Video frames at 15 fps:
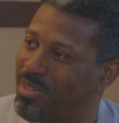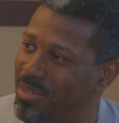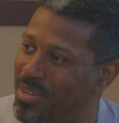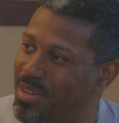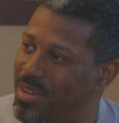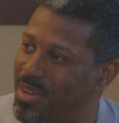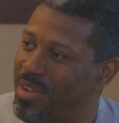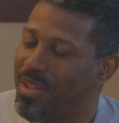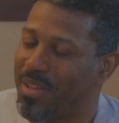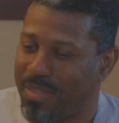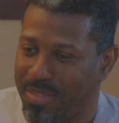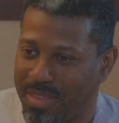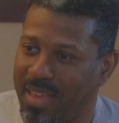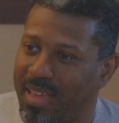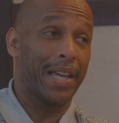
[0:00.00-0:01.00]
Oh
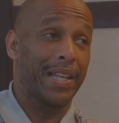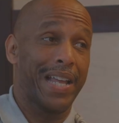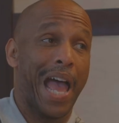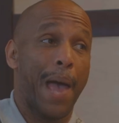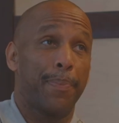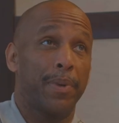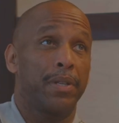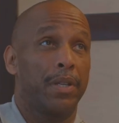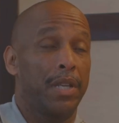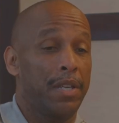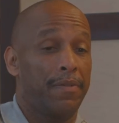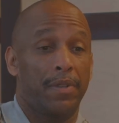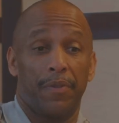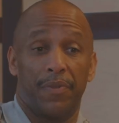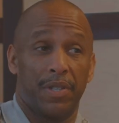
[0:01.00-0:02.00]
yeah, because that could happen
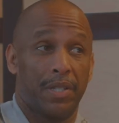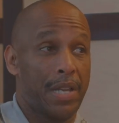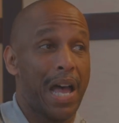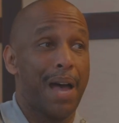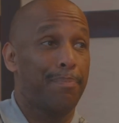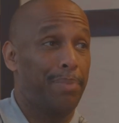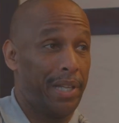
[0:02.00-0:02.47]
even if it's not